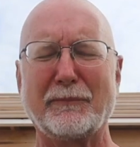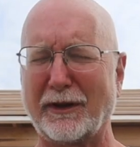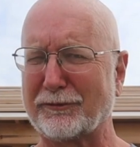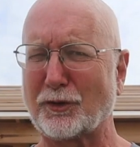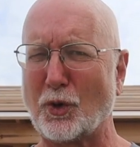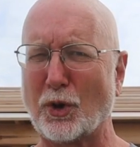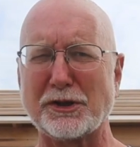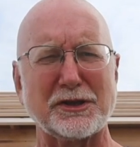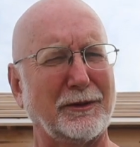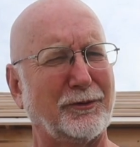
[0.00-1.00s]
And of
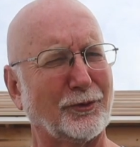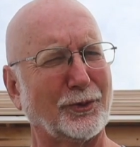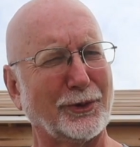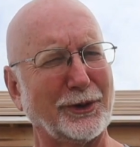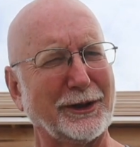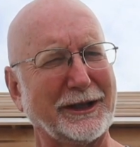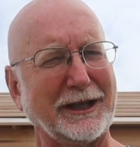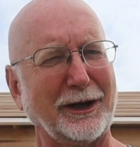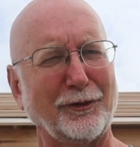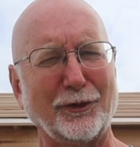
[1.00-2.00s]
course, I'm really
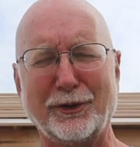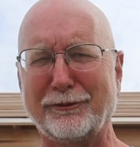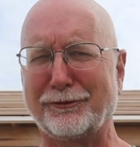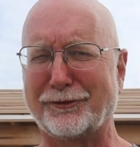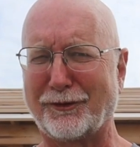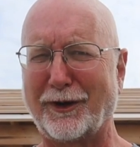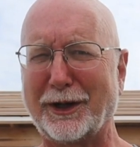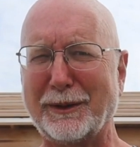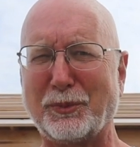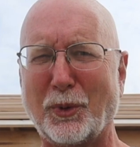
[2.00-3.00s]
careful, and it's
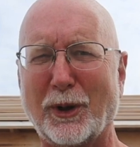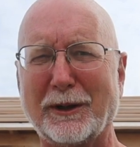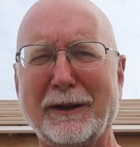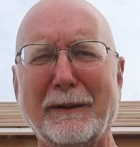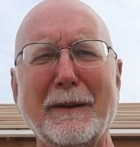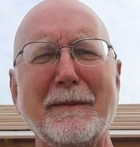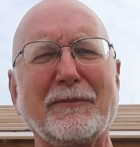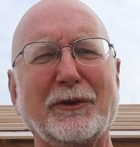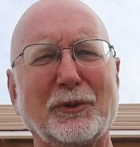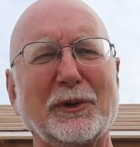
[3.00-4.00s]
very important
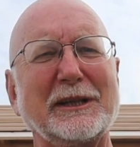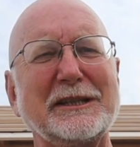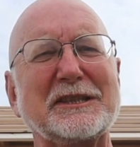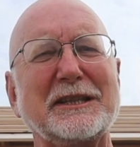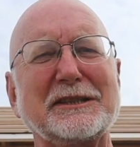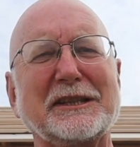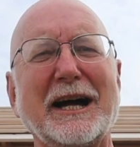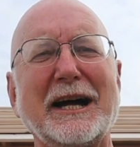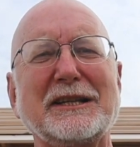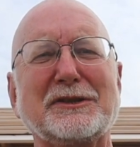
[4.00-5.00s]
to release these
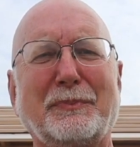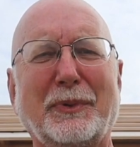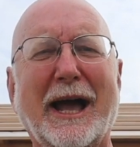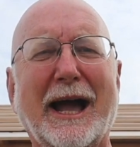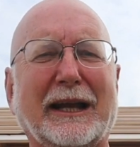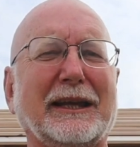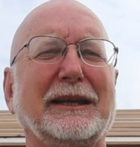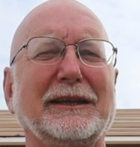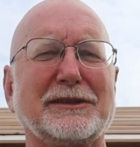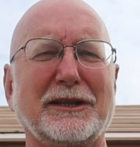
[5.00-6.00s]
guys back
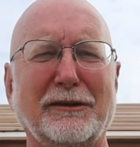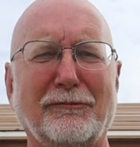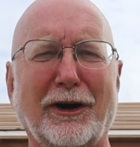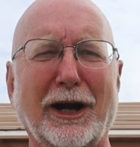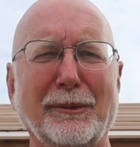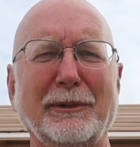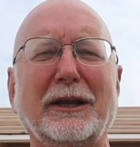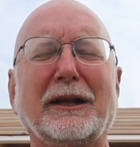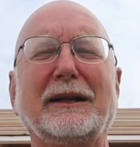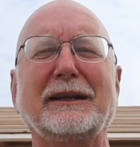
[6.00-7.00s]
into the
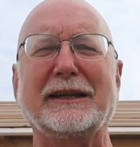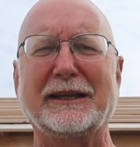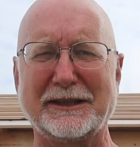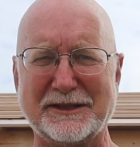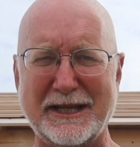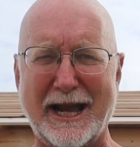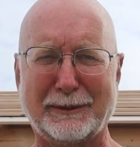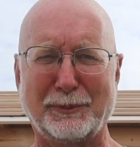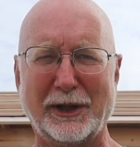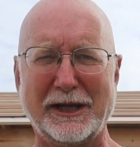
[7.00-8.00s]
environment in the
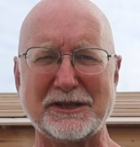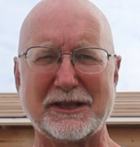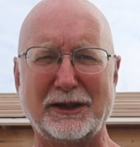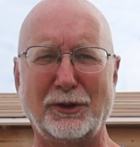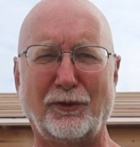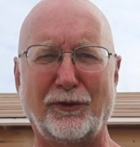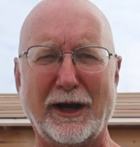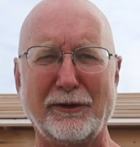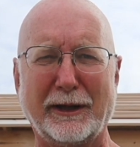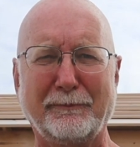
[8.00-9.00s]
exact place that you
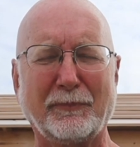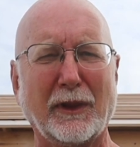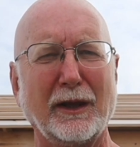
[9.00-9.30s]
found them.